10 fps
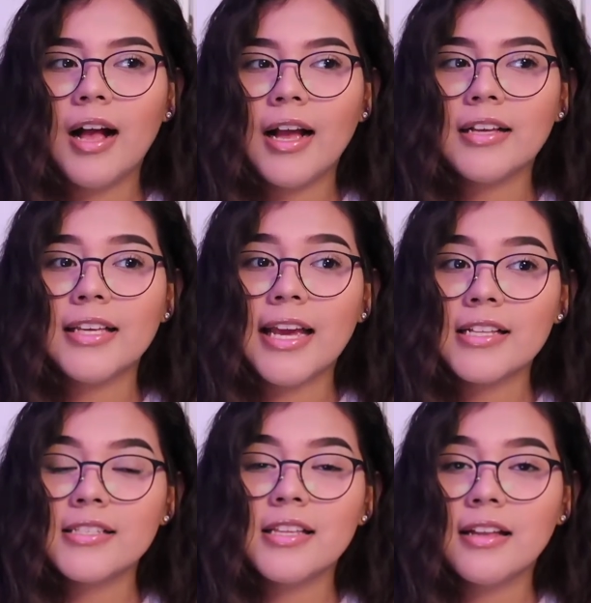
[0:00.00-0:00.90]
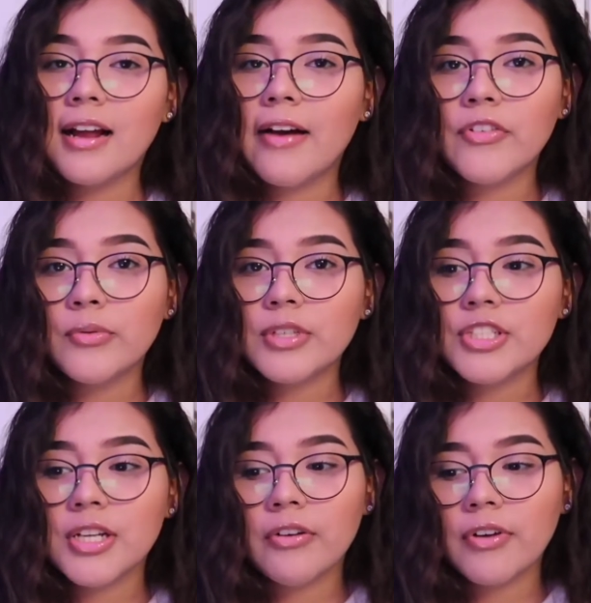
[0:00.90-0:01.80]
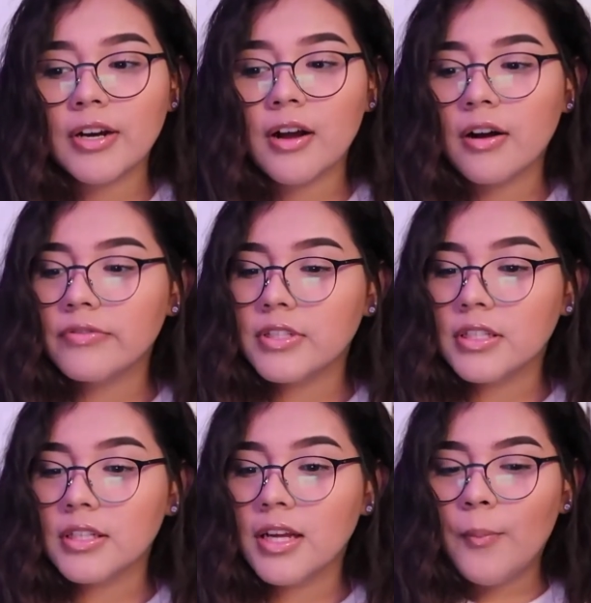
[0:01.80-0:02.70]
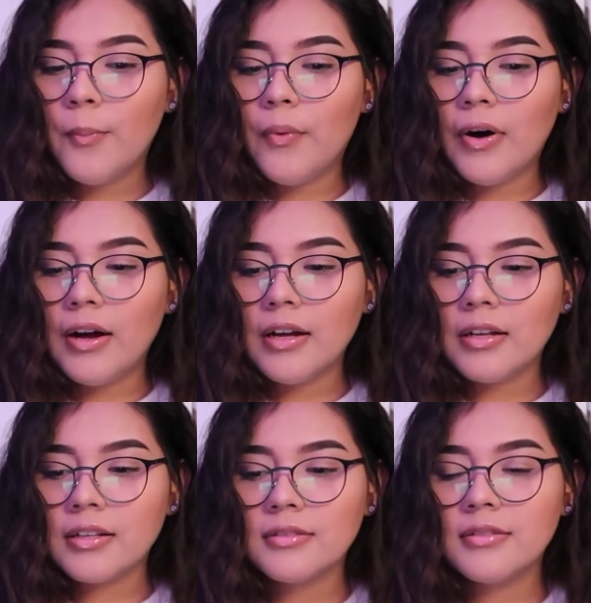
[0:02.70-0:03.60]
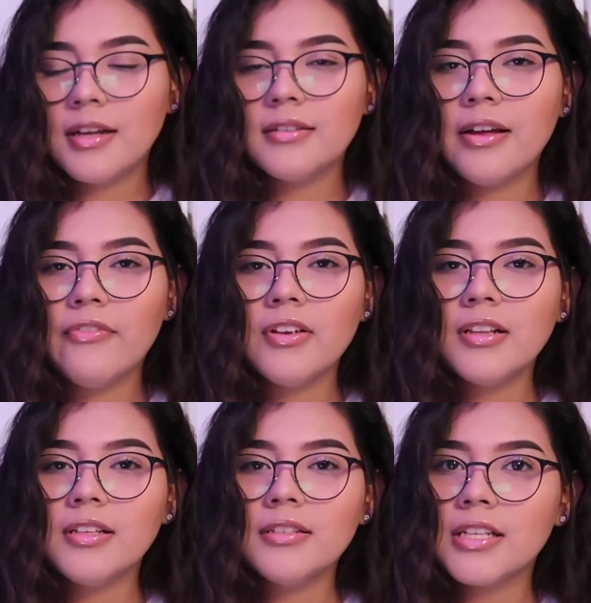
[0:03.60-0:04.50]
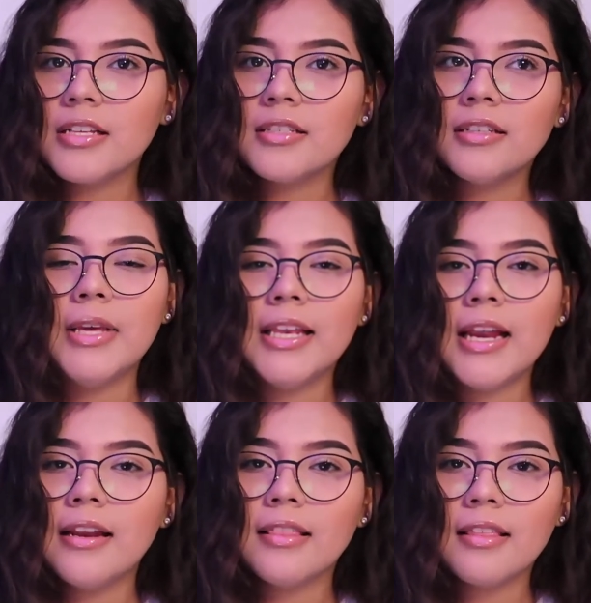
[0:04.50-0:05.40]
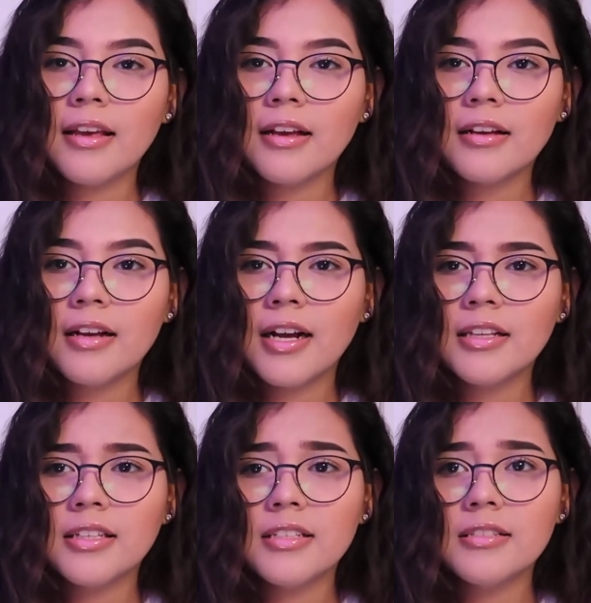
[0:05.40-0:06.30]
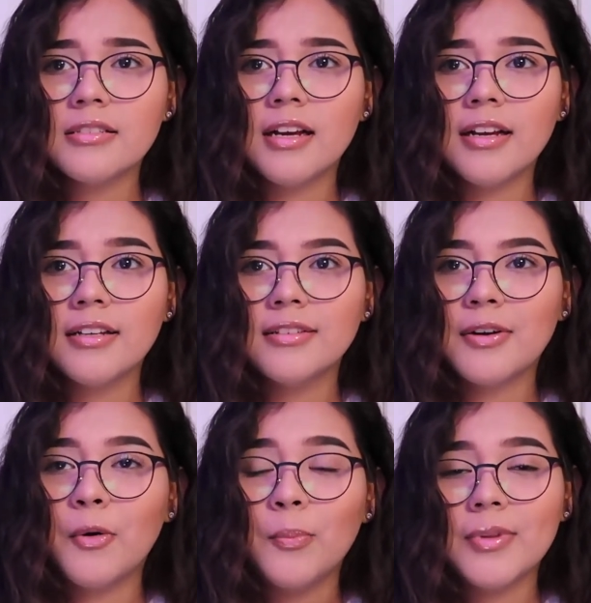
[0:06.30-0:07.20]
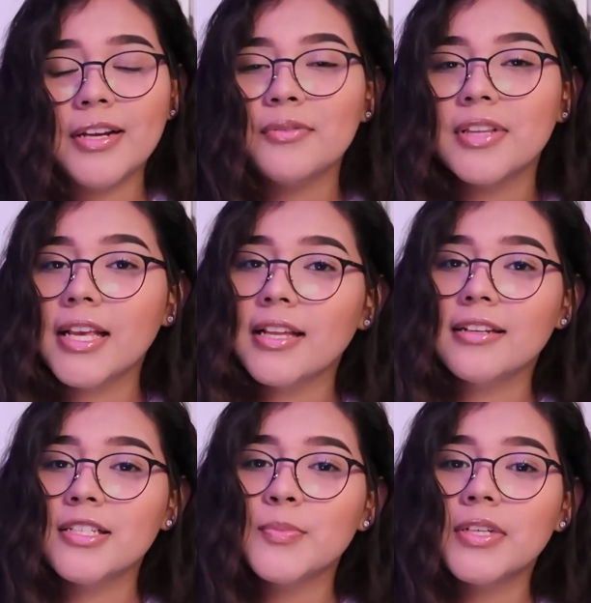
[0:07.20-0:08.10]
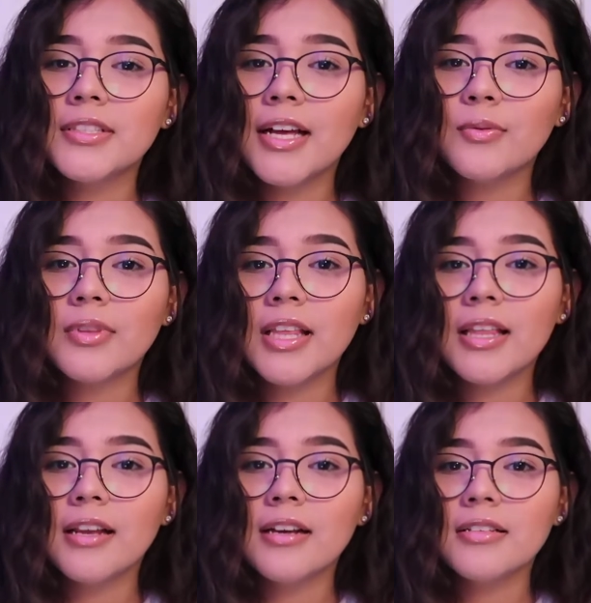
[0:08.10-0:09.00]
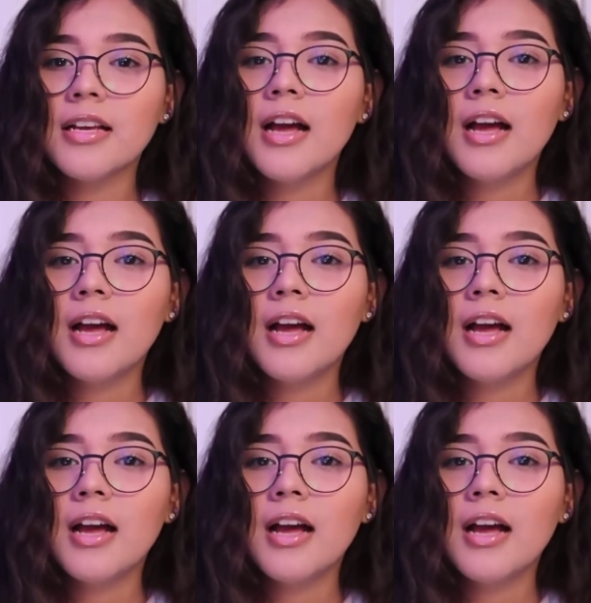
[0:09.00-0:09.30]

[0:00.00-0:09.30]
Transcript: I can say that I haven't reached out very often, but that definitely doesn't mean anything. At least I hope they don't think it does, because I don't think it does.